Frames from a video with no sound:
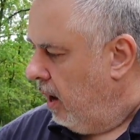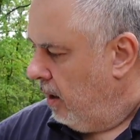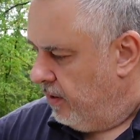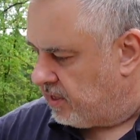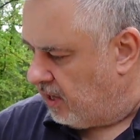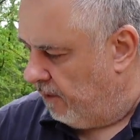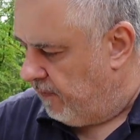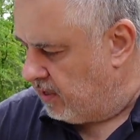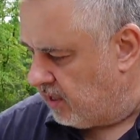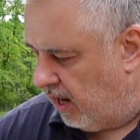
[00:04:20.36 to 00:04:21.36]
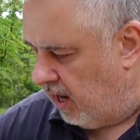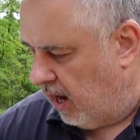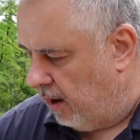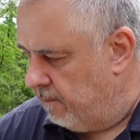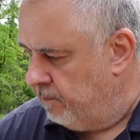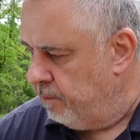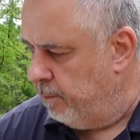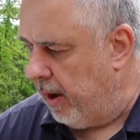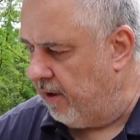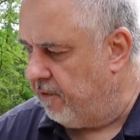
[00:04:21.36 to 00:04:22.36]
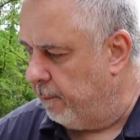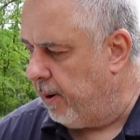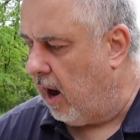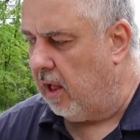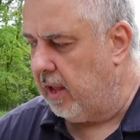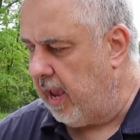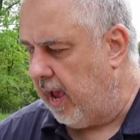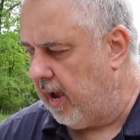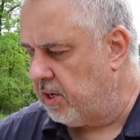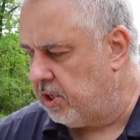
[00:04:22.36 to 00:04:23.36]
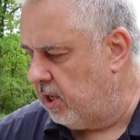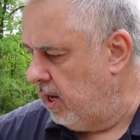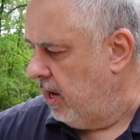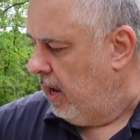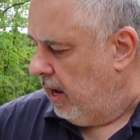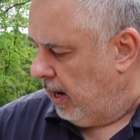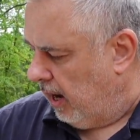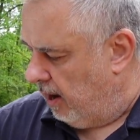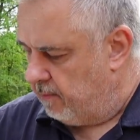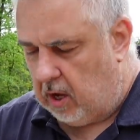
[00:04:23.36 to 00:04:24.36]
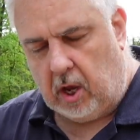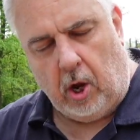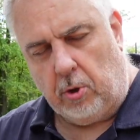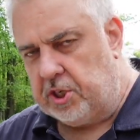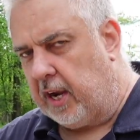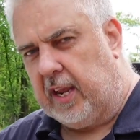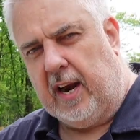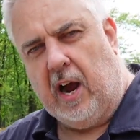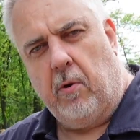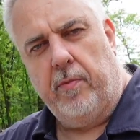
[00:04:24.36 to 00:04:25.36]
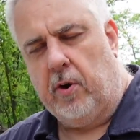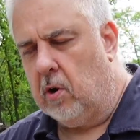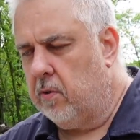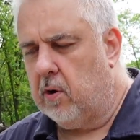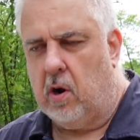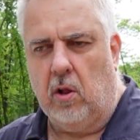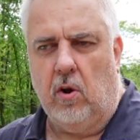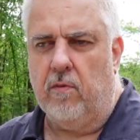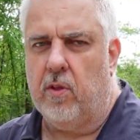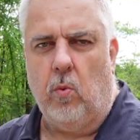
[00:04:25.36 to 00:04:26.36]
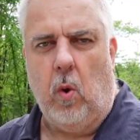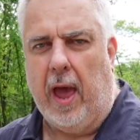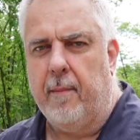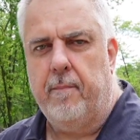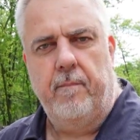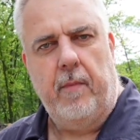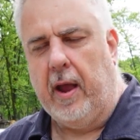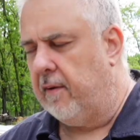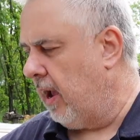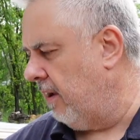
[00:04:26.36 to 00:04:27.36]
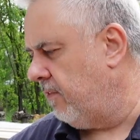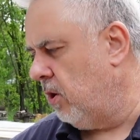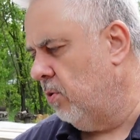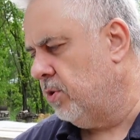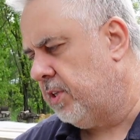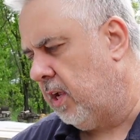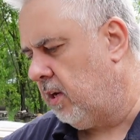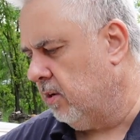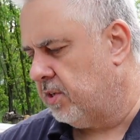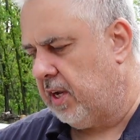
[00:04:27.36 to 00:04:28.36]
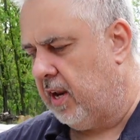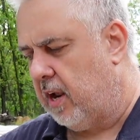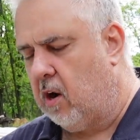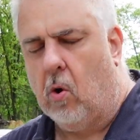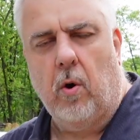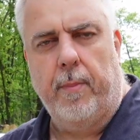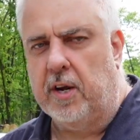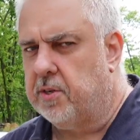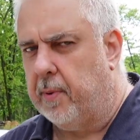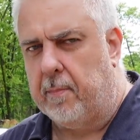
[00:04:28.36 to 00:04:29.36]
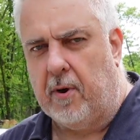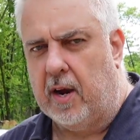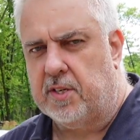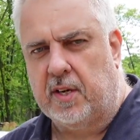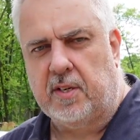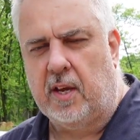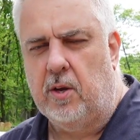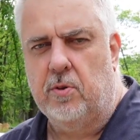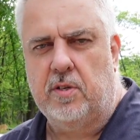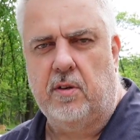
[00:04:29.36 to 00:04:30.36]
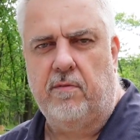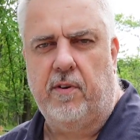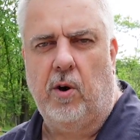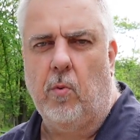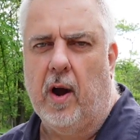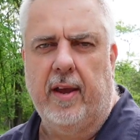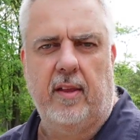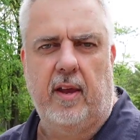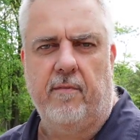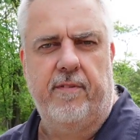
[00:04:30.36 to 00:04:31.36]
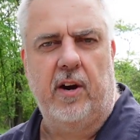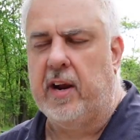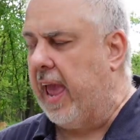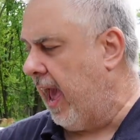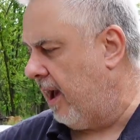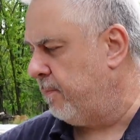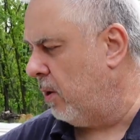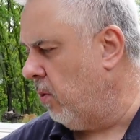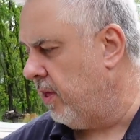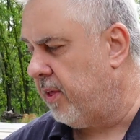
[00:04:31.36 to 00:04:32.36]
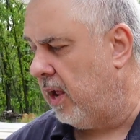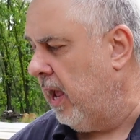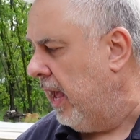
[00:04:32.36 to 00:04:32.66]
This stuff is made from poly ash. You can go check it out. They're all over the web. I've used it. You'll see it on a whole bunch of my projects. I use it very widely. I'm very happy with it.